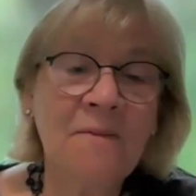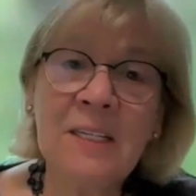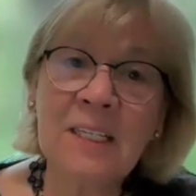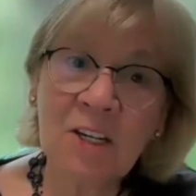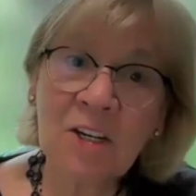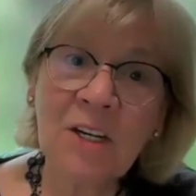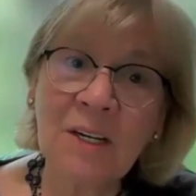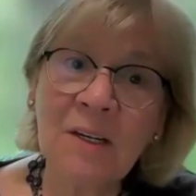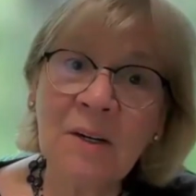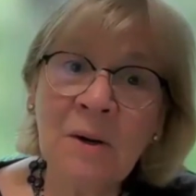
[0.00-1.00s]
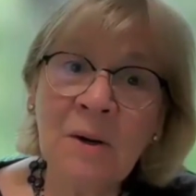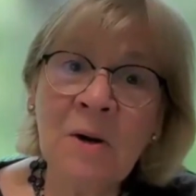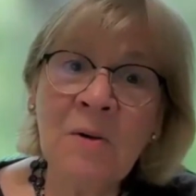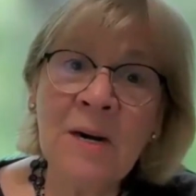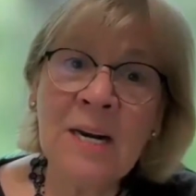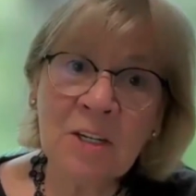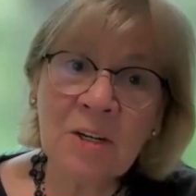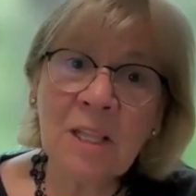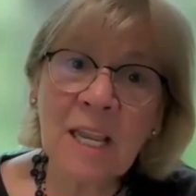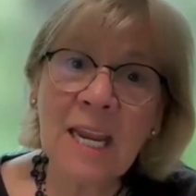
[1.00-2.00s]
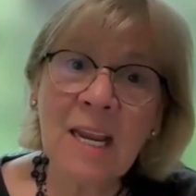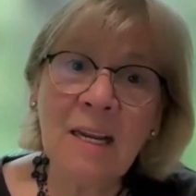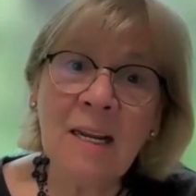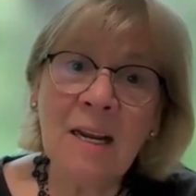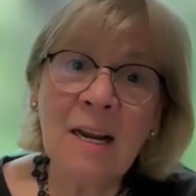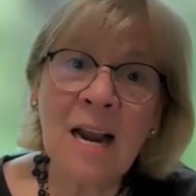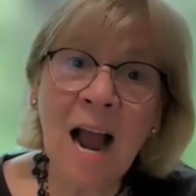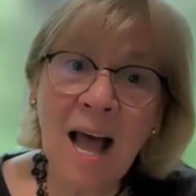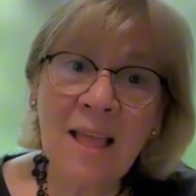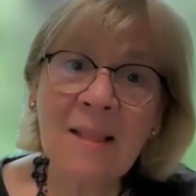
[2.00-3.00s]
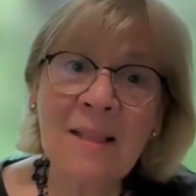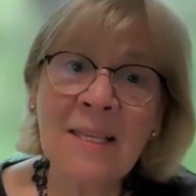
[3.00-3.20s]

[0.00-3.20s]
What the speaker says: the physician who initially got